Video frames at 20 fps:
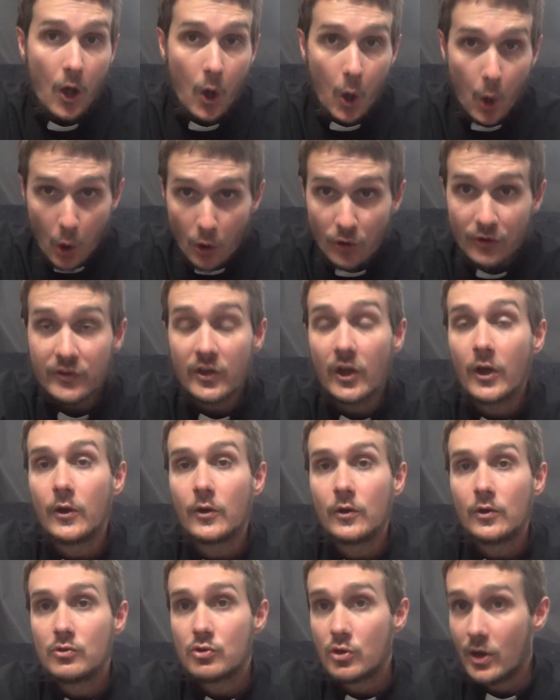
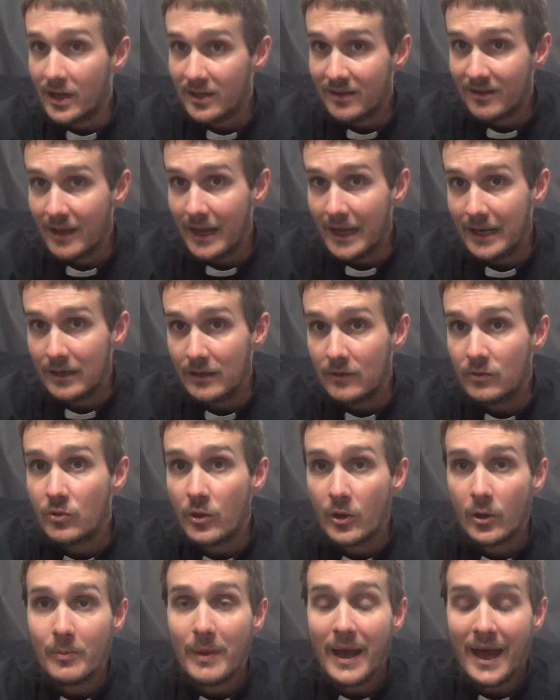also translated
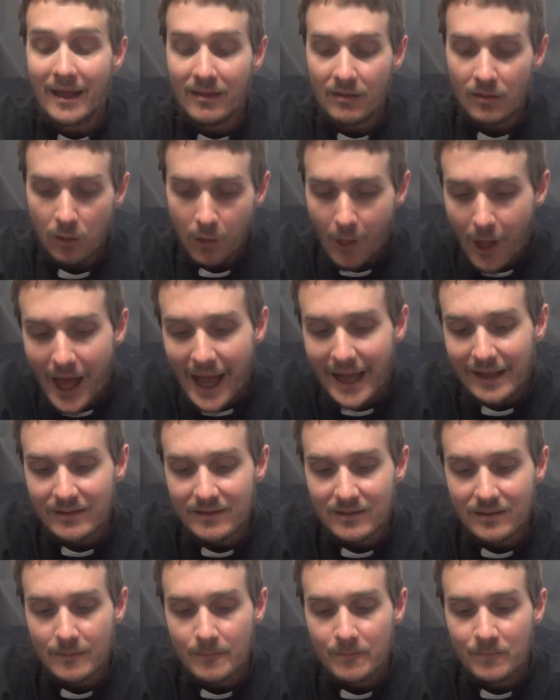them as
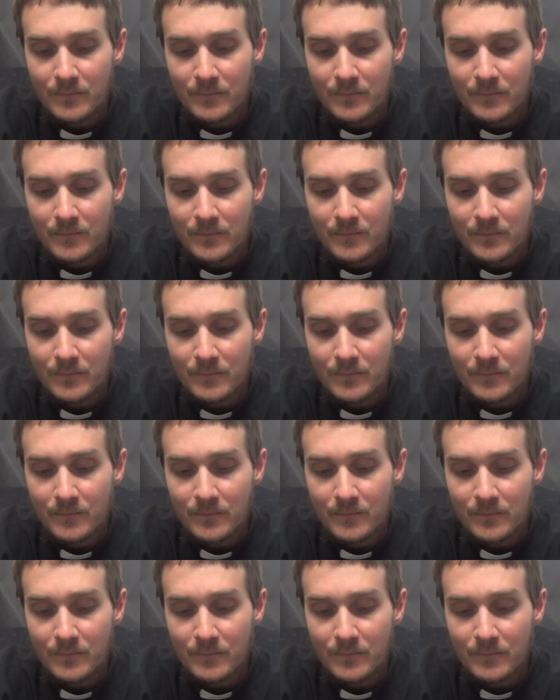lice,